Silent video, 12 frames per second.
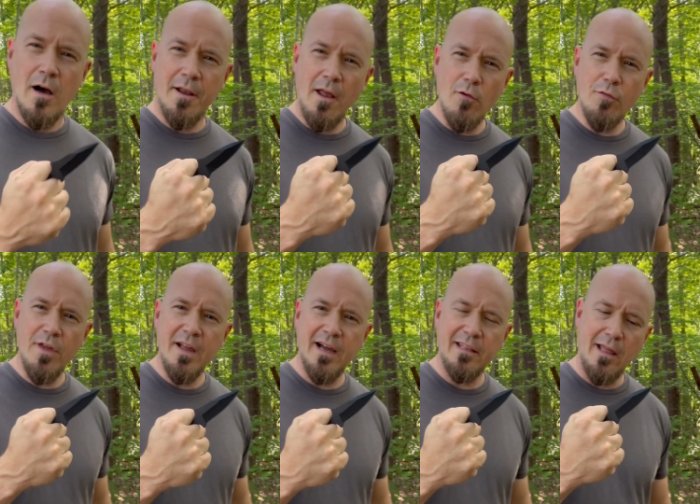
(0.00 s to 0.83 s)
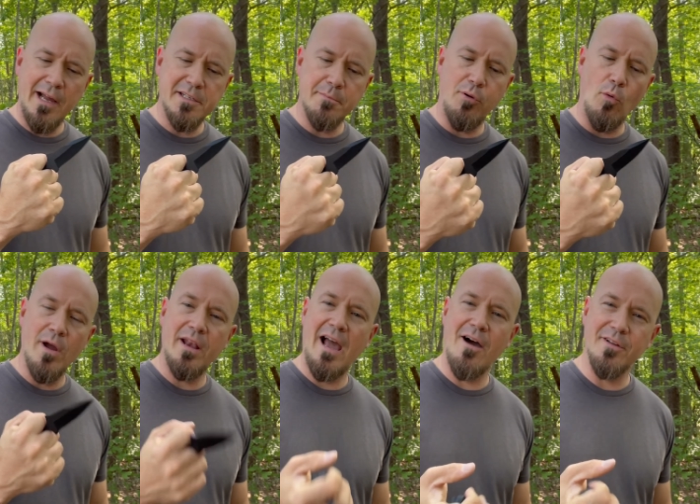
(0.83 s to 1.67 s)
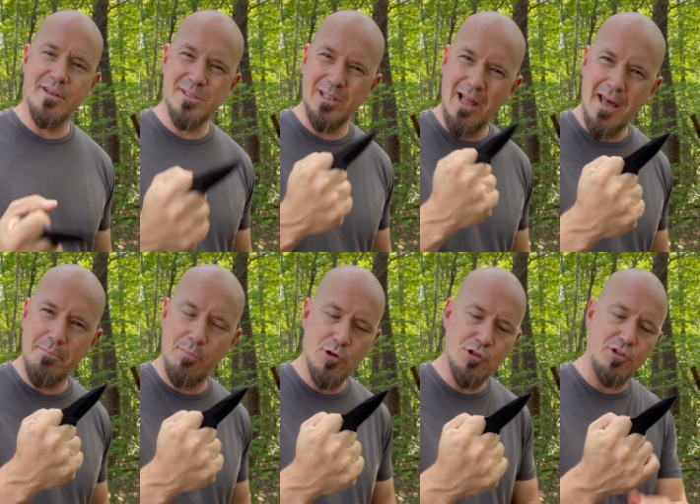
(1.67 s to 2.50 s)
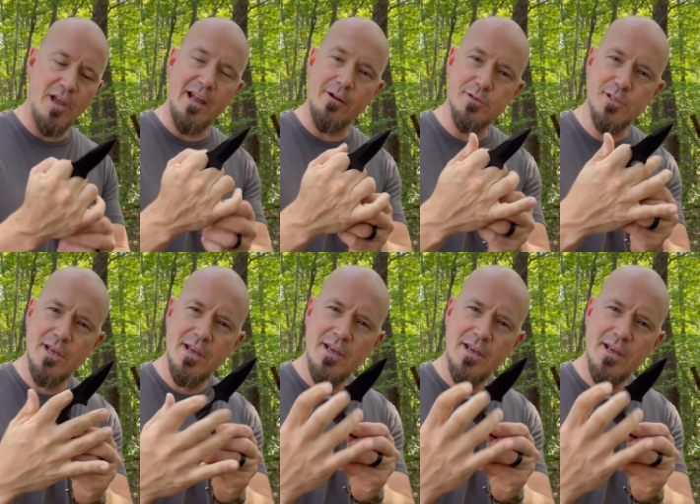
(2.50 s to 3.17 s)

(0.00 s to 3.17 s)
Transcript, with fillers: Another thing I'd like to point out is a lot of push daggers